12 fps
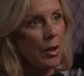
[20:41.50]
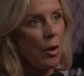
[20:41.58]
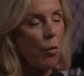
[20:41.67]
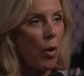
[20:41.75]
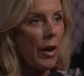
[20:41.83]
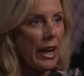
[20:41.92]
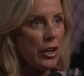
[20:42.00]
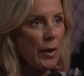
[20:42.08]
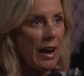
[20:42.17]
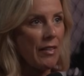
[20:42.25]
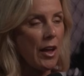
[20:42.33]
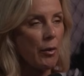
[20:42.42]
Well, and you
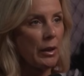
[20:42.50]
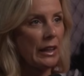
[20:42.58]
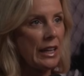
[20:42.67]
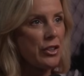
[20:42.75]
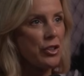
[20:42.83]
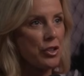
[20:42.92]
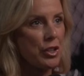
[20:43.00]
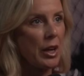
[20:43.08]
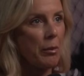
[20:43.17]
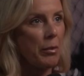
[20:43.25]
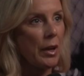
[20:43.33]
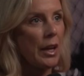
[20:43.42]
had that relationship.
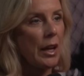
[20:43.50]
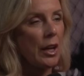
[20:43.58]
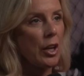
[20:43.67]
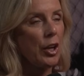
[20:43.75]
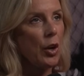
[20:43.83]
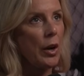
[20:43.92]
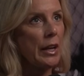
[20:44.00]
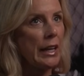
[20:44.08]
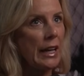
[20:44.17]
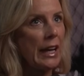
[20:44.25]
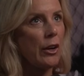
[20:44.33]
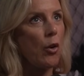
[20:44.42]
Yeah, for sure. You know, and
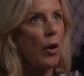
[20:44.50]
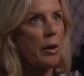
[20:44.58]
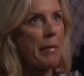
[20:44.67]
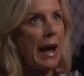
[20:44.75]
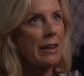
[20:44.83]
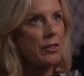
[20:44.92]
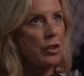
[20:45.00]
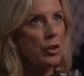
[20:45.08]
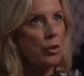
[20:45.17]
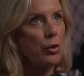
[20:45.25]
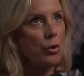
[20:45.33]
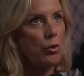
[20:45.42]
again, going back to
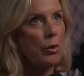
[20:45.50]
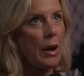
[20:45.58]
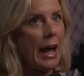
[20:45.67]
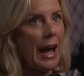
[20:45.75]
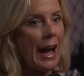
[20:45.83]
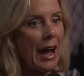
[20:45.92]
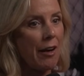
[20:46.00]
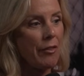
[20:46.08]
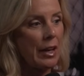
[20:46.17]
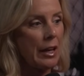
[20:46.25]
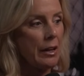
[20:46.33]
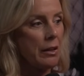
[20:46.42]
you
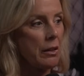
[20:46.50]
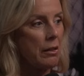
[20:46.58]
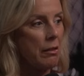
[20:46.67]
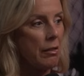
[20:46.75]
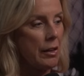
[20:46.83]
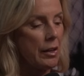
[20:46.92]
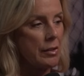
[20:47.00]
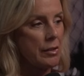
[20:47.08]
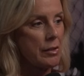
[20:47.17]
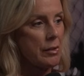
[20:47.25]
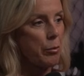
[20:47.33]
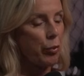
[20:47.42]
having
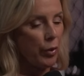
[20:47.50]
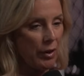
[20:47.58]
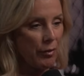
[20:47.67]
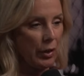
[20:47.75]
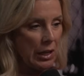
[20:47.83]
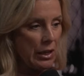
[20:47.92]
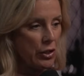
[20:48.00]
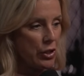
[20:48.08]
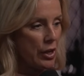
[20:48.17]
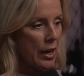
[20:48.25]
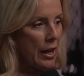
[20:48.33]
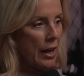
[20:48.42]
this
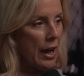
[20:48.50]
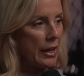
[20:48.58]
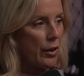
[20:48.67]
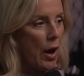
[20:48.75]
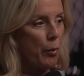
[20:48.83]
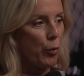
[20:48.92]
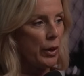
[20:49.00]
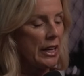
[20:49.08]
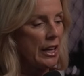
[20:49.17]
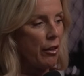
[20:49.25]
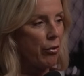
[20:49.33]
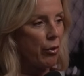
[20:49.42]
privilege, you know, I'm
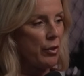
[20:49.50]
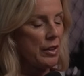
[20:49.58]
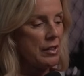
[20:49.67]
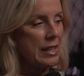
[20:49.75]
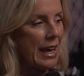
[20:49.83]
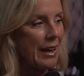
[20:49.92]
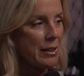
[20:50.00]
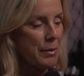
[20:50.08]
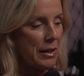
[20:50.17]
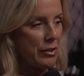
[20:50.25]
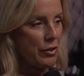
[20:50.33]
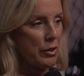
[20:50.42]
reading through these text
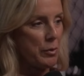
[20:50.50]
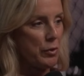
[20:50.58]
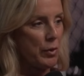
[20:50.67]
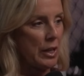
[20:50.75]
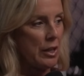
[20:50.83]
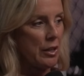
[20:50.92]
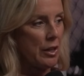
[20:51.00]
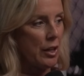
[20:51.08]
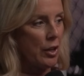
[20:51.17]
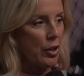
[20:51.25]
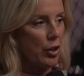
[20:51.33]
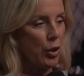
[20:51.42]
messages between
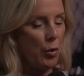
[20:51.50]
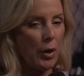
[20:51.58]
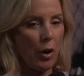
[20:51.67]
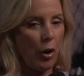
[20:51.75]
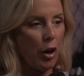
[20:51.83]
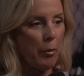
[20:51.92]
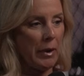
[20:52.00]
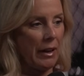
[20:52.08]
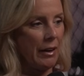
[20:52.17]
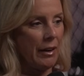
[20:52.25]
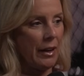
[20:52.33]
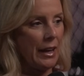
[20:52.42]
you and
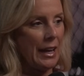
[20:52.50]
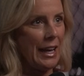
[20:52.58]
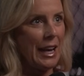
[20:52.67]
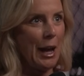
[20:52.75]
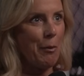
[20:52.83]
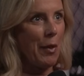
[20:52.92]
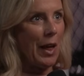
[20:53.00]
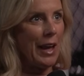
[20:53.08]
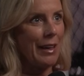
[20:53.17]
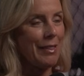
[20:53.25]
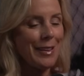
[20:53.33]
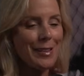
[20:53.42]
Urban. And I'm
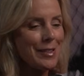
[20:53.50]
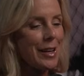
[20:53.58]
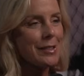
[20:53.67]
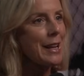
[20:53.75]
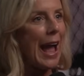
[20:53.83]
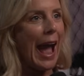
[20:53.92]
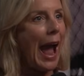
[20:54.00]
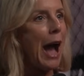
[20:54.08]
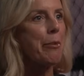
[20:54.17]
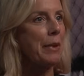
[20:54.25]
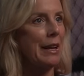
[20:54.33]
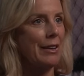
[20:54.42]
like, this doesn't
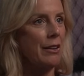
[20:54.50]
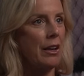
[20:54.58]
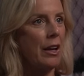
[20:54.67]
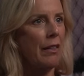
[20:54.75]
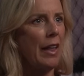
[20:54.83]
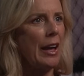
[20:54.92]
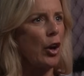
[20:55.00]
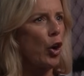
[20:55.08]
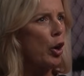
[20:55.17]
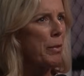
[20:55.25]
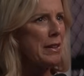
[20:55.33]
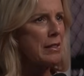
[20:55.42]
happen. No. Like
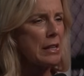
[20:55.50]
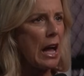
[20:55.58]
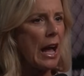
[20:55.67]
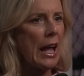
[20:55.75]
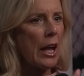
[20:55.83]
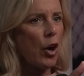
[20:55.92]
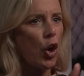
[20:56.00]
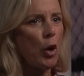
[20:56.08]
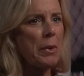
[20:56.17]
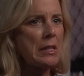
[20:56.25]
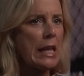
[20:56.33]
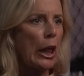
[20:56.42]
Urban's not
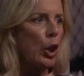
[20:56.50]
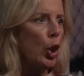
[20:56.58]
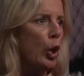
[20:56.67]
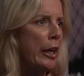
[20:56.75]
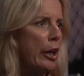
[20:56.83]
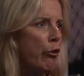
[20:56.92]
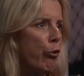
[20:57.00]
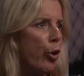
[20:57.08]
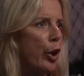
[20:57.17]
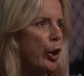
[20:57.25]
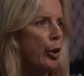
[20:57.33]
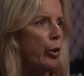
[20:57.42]
Urban's like looking for
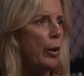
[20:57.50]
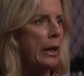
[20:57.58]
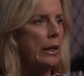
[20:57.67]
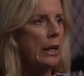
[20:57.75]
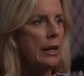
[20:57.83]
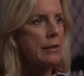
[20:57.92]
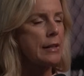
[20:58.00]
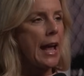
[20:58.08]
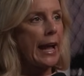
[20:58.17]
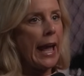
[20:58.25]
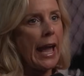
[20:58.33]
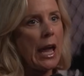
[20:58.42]
you and
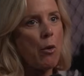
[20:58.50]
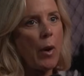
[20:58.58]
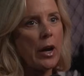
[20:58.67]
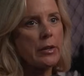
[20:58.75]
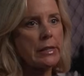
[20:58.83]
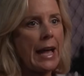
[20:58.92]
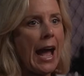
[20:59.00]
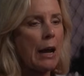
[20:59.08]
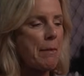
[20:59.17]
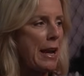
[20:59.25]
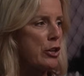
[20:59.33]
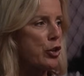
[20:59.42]
saying, "Hey, where's Zach?
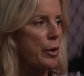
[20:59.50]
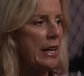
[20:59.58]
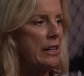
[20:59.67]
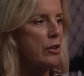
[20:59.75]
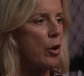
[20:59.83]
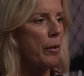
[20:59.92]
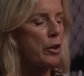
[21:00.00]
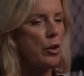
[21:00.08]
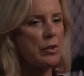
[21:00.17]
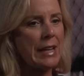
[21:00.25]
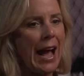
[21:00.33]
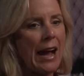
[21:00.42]
Make sure he's you know
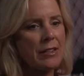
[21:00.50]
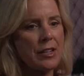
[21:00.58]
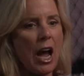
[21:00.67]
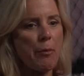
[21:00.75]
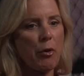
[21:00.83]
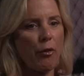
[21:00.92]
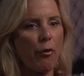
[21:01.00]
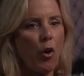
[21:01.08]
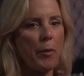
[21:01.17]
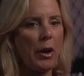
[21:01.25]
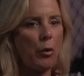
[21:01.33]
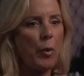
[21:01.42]
Zach's not
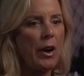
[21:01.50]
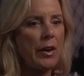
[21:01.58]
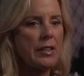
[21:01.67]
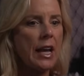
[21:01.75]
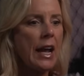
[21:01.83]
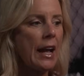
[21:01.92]
performing or where is."